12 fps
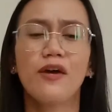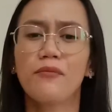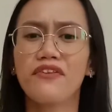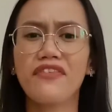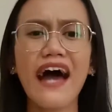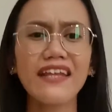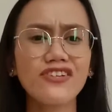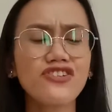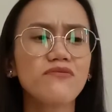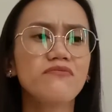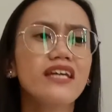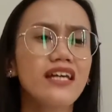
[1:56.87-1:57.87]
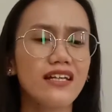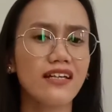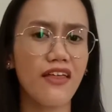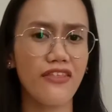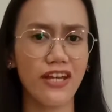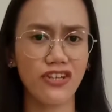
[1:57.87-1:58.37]
But that doesn't
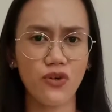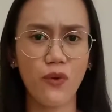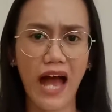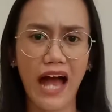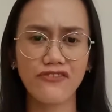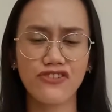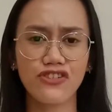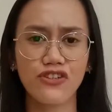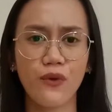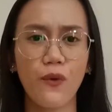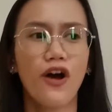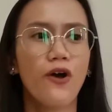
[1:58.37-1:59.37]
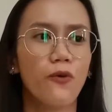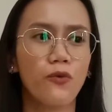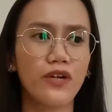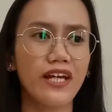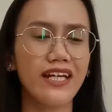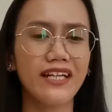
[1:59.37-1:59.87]
mean that you have to
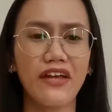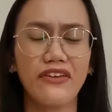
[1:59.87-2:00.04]
read